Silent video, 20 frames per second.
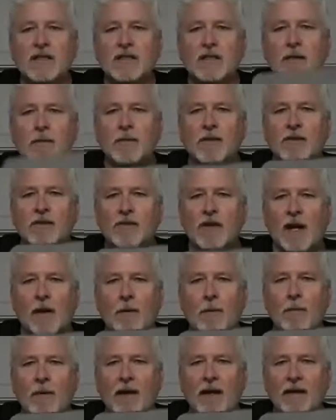is going to be the
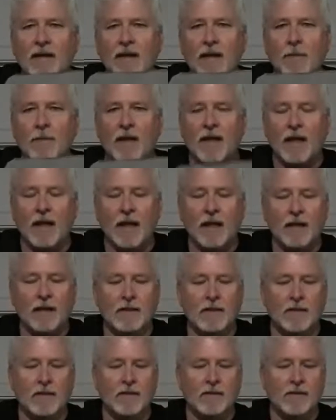trauma pad that I'm going to add
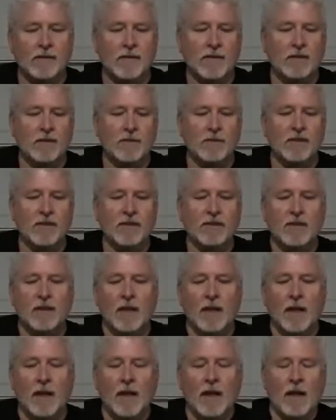it to. So this will just
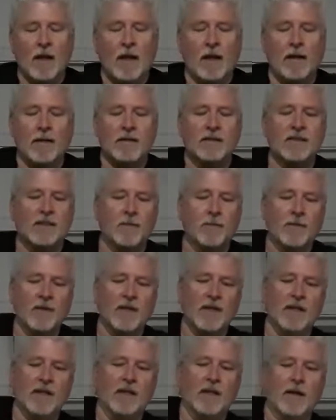
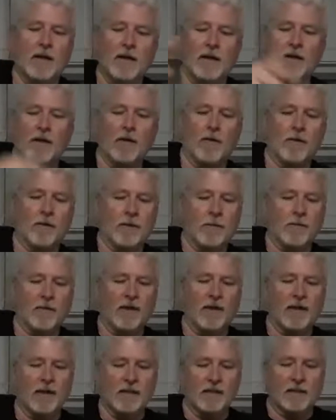simply go into
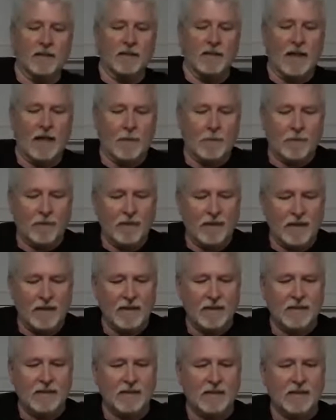place on top of
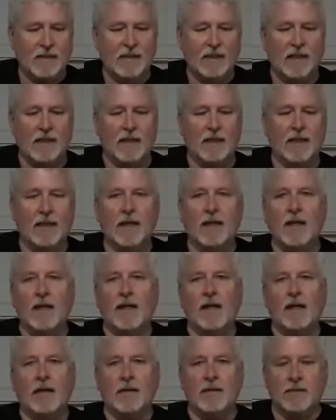this,
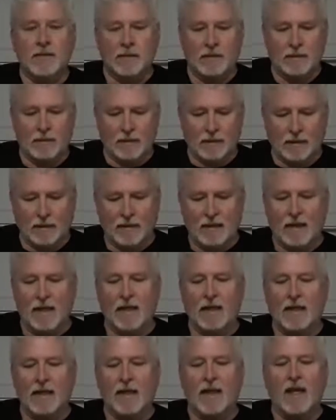like
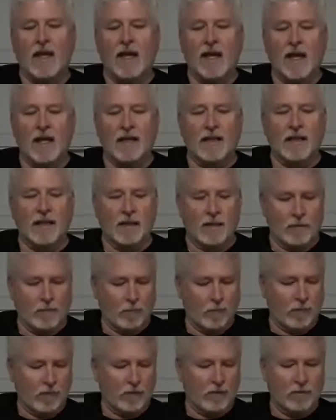that, and then
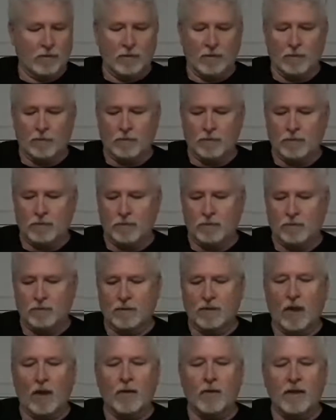we'll
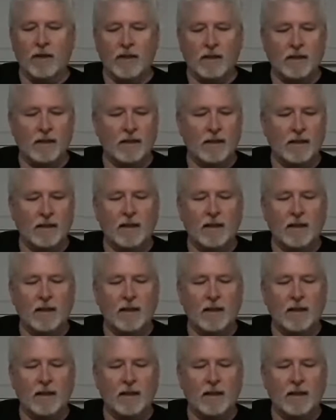coat it